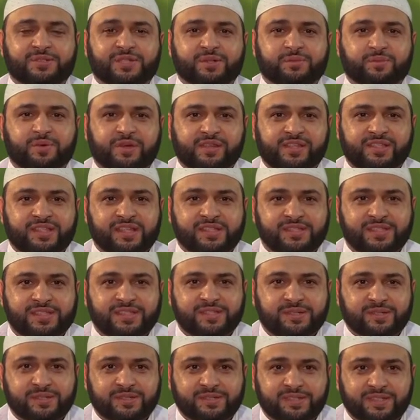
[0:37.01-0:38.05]
dear brothers and
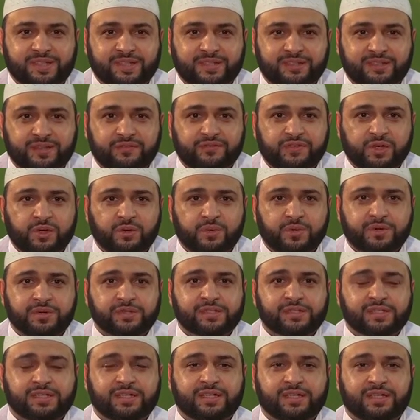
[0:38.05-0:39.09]
sisters, dear
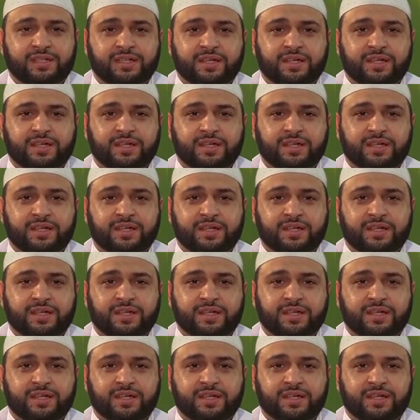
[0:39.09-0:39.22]
viewers.